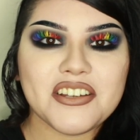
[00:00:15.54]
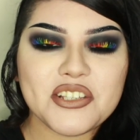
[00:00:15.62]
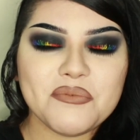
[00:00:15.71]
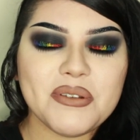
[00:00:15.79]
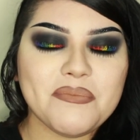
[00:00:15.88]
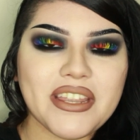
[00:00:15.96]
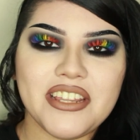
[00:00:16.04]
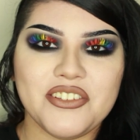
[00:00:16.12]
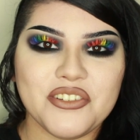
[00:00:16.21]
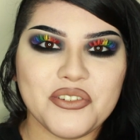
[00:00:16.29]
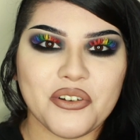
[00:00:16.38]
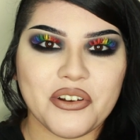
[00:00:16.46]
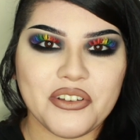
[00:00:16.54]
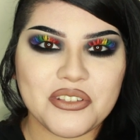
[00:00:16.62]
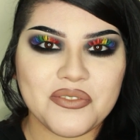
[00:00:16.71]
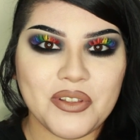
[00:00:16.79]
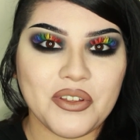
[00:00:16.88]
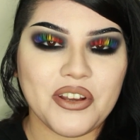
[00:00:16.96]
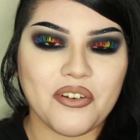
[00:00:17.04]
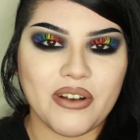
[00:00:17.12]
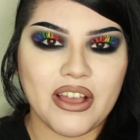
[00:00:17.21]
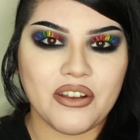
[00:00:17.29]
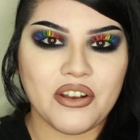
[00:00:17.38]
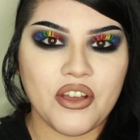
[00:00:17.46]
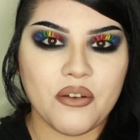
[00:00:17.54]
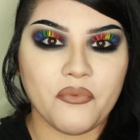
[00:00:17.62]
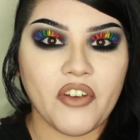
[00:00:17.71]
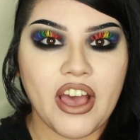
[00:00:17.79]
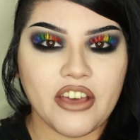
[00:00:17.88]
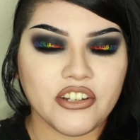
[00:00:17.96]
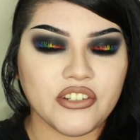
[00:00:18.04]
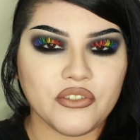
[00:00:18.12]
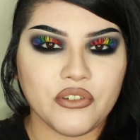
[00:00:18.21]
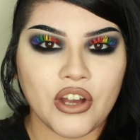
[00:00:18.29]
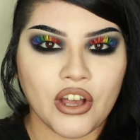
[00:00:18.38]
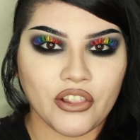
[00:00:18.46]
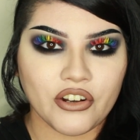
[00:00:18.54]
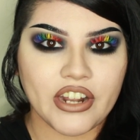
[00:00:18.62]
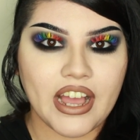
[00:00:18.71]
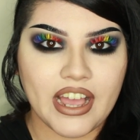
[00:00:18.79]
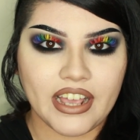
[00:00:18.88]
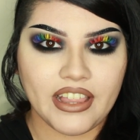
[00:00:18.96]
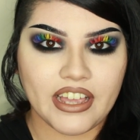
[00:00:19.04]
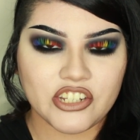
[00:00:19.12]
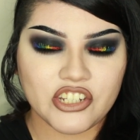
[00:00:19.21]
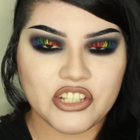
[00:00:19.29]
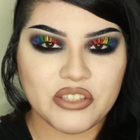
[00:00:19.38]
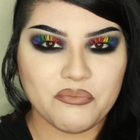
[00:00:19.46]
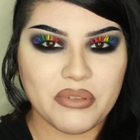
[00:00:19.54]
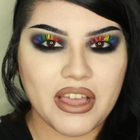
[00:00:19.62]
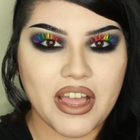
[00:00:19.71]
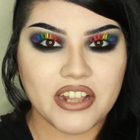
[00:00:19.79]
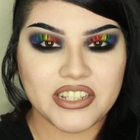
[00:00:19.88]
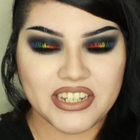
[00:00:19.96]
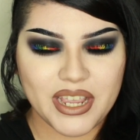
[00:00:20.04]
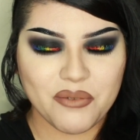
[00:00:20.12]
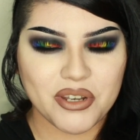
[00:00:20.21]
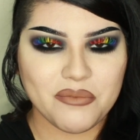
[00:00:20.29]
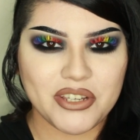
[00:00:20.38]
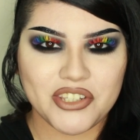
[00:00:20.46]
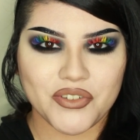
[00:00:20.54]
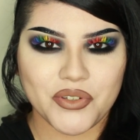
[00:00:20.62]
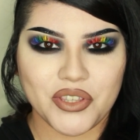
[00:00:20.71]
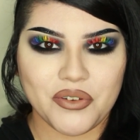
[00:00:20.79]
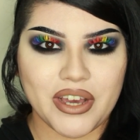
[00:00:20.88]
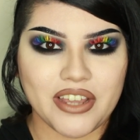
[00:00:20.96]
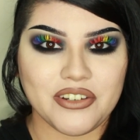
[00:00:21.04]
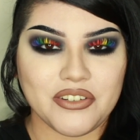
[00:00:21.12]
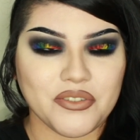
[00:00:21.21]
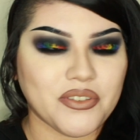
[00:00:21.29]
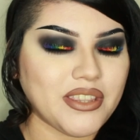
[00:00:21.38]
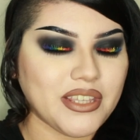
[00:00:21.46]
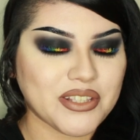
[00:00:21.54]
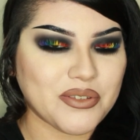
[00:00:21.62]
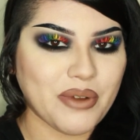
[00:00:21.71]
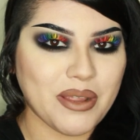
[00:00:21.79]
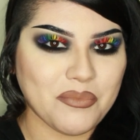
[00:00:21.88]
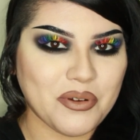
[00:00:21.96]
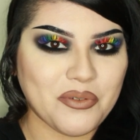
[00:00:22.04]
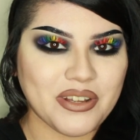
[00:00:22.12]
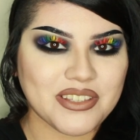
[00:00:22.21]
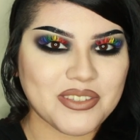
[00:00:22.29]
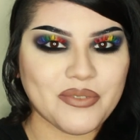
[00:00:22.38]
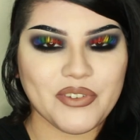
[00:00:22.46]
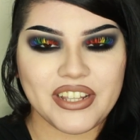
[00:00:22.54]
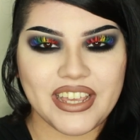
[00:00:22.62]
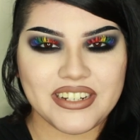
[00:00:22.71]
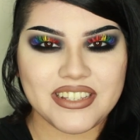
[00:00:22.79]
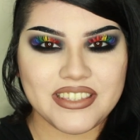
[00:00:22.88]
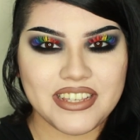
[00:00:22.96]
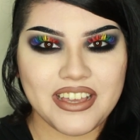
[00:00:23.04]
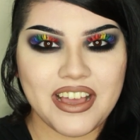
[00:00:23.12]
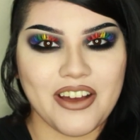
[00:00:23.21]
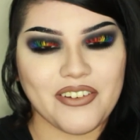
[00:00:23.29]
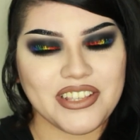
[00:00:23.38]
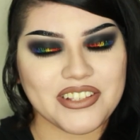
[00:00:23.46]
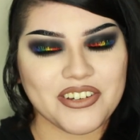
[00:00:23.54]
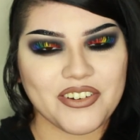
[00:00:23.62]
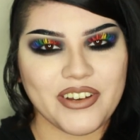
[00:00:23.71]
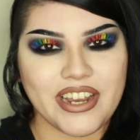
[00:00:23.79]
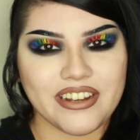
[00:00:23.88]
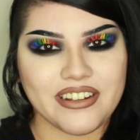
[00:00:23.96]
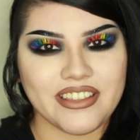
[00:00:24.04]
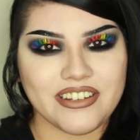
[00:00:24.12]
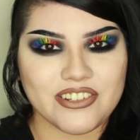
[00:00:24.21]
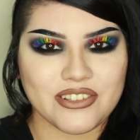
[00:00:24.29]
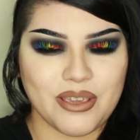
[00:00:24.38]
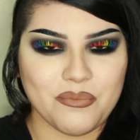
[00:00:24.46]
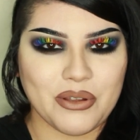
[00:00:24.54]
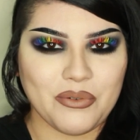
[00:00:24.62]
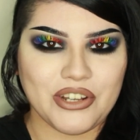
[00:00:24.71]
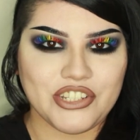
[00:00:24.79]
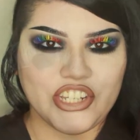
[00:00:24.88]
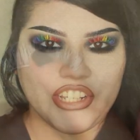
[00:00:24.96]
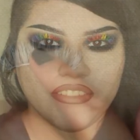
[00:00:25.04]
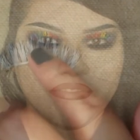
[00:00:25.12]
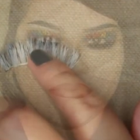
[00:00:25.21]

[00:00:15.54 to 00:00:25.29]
There's been many tutorials floating around of how to do colored eyelashes, but today I'm going to be showing you how to do these rainbow ones. So if you'd like to see how these are created, then just keep on watching.